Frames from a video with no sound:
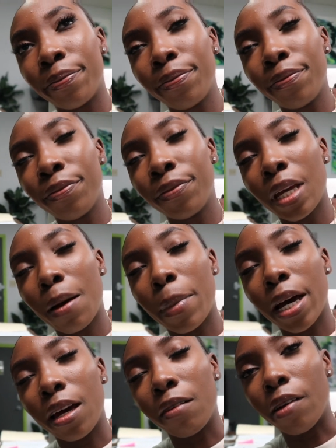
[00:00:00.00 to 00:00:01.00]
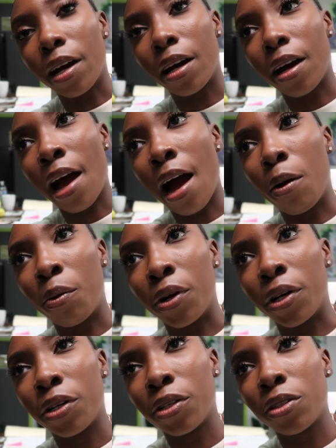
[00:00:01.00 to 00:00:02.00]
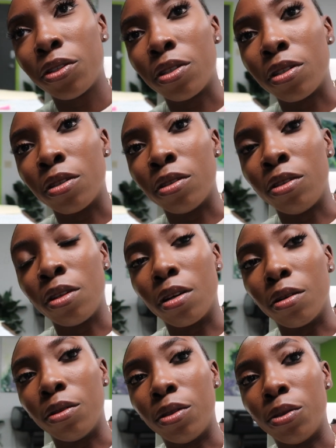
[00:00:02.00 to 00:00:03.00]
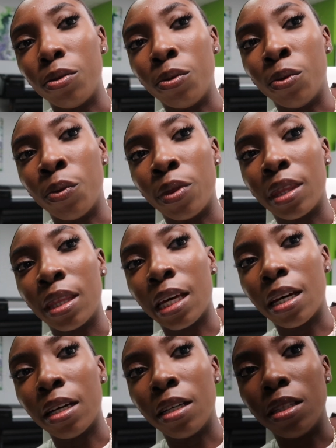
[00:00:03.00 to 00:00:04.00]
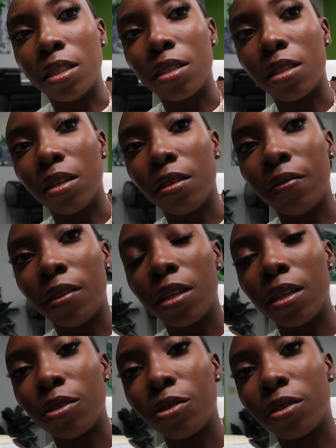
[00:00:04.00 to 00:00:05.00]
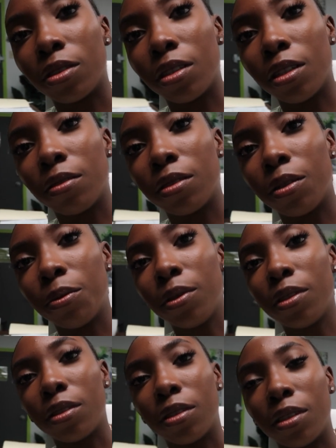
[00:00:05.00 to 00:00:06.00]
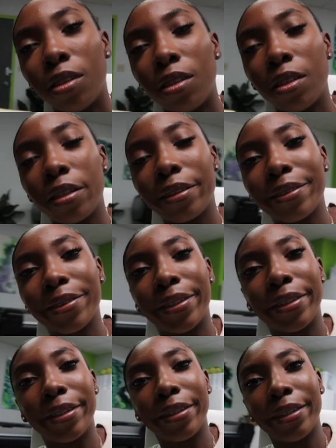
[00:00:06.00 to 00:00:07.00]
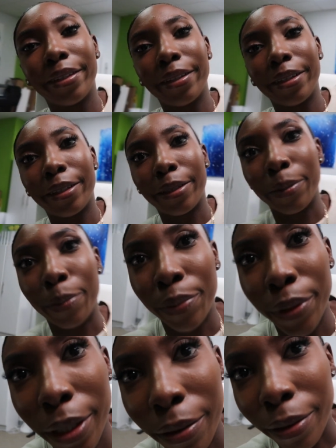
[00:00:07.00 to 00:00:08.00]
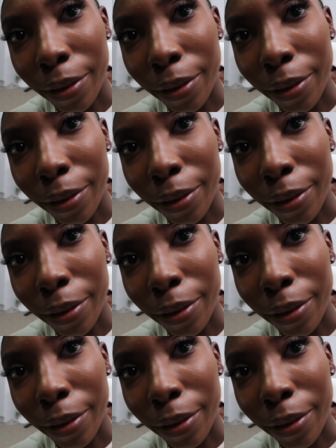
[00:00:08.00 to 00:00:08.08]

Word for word: mm, I might have like an hour to you know do the other stuff the extra stuff so we'll see pray